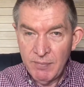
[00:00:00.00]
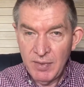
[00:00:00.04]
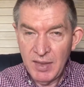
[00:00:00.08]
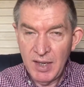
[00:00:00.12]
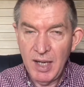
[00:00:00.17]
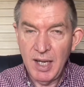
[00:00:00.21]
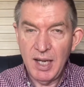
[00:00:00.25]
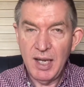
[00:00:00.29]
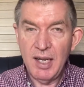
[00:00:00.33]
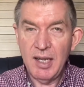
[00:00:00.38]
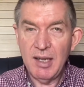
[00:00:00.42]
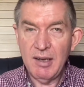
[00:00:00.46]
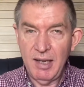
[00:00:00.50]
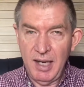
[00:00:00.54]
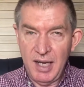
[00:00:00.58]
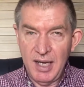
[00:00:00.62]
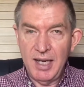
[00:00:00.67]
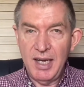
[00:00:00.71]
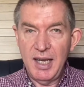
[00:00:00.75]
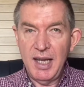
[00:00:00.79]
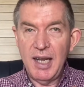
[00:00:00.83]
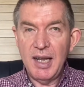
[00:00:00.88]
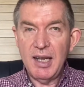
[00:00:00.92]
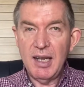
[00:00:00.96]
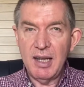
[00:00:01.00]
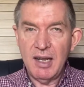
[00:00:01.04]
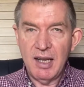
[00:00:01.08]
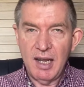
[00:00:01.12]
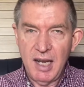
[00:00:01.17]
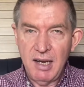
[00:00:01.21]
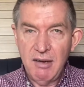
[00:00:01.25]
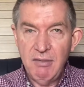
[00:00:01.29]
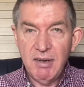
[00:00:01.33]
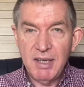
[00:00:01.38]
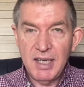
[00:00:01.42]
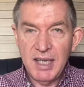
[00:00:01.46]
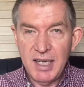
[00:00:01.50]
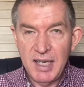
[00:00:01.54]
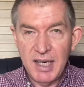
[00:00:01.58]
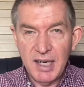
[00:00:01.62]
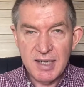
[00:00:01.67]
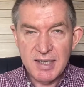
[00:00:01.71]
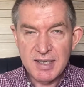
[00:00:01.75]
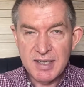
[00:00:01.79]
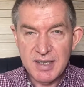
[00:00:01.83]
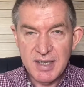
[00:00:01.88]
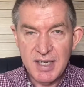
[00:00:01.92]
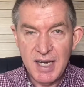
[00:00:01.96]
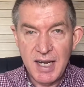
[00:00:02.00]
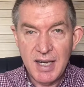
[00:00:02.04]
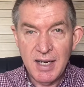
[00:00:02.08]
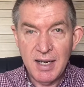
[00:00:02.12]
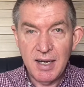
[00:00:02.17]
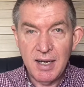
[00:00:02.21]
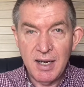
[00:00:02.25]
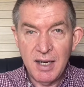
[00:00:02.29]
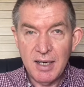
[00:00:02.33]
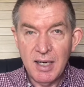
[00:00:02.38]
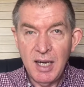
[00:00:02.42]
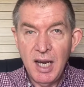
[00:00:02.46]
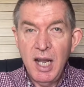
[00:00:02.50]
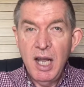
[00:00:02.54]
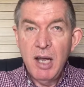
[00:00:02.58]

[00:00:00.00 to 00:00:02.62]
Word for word: Uh, and he, Herod had extended it